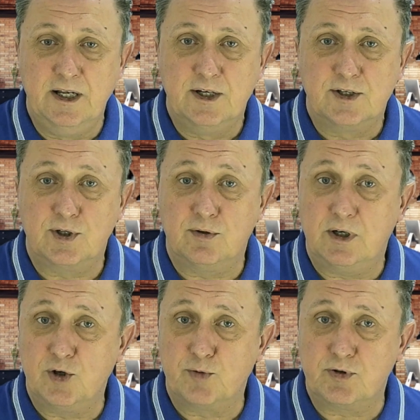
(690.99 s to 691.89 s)
So I
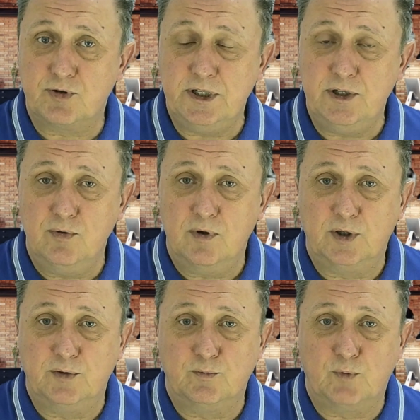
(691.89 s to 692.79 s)
hope to see you
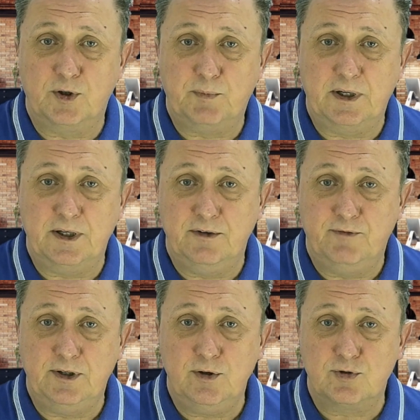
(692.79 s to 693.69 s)
on one of my
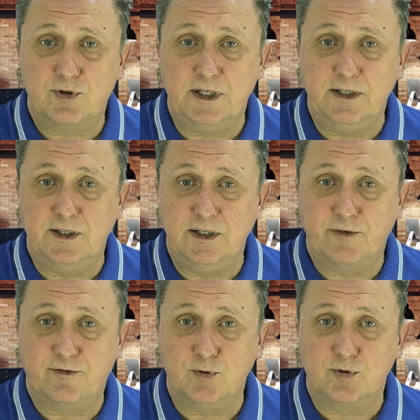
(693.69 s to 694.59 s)
videos in the near
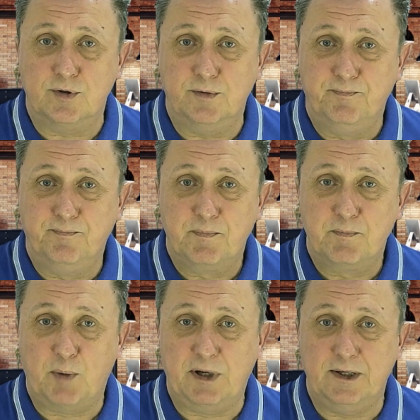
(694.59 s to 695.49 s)
future.
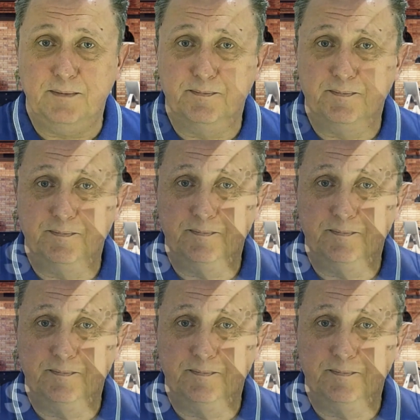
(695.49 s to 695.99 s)
Bye-bye.